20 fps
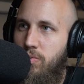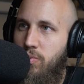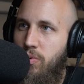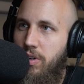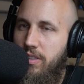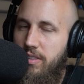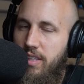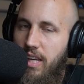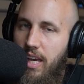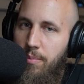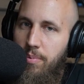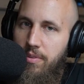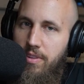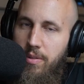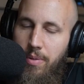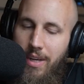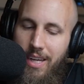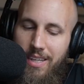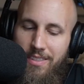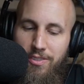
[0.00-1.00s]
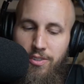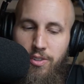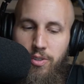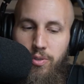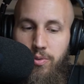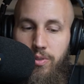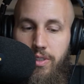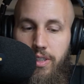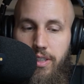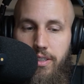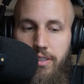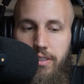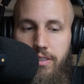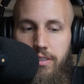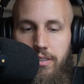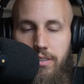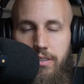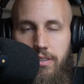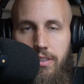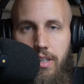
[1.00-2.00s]
what has happened the past 2
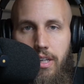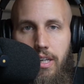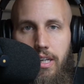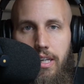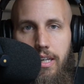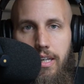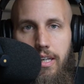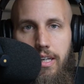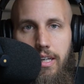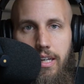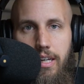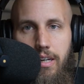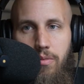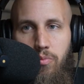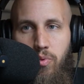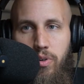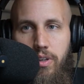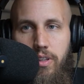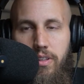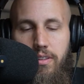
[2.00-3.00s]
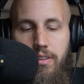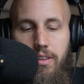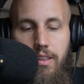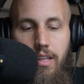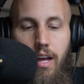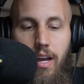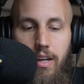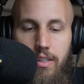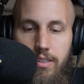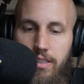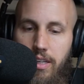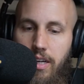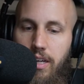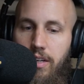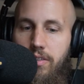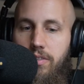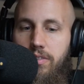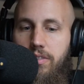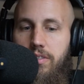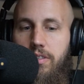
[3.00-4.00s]
years, with
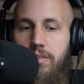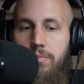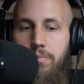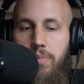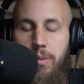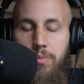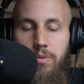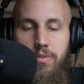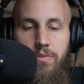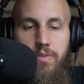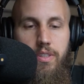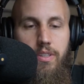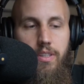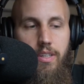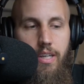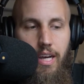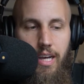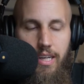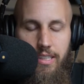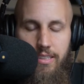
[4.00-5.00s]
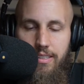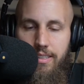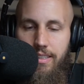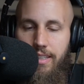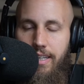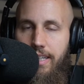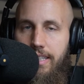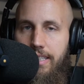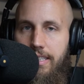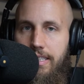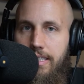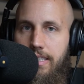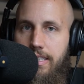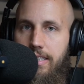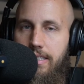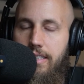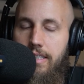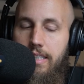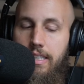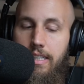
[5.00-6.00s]
lockdowns and people feeling isolated
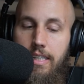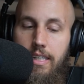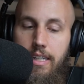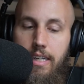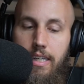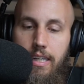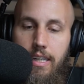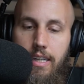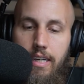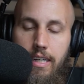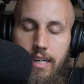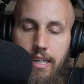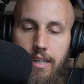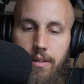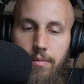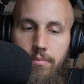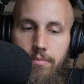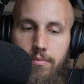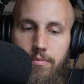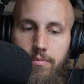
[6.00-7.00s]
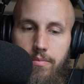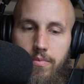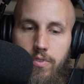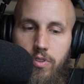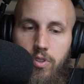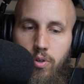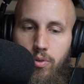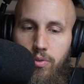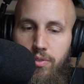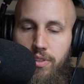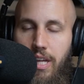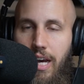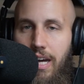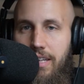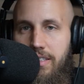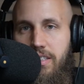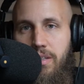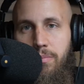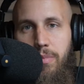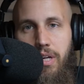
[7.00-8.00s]
and told
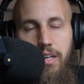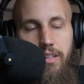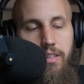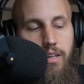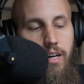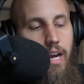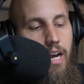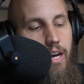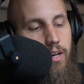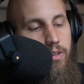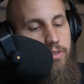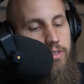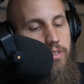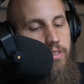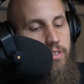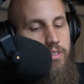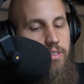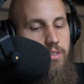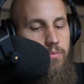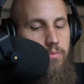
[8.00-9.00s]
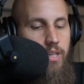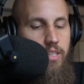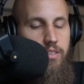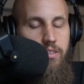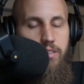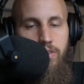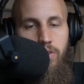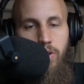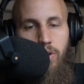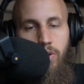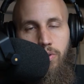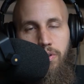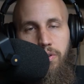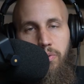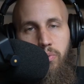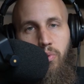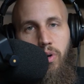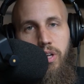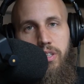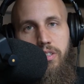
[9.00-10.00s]
not to come out of their houses and basically told
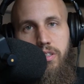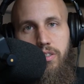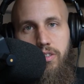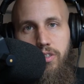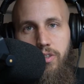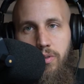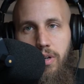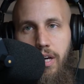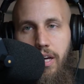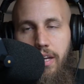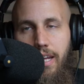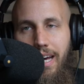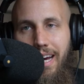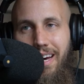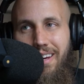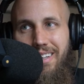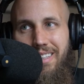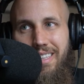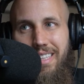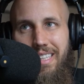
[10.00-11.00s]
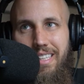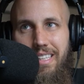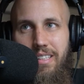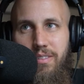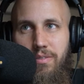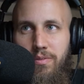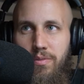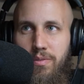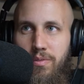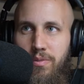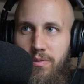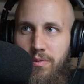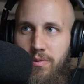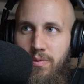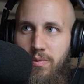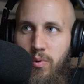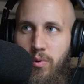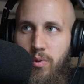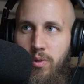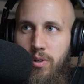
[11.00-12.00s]
what to do and how to live
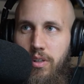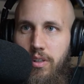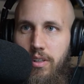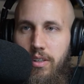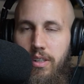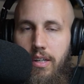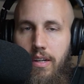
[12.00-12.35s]
for a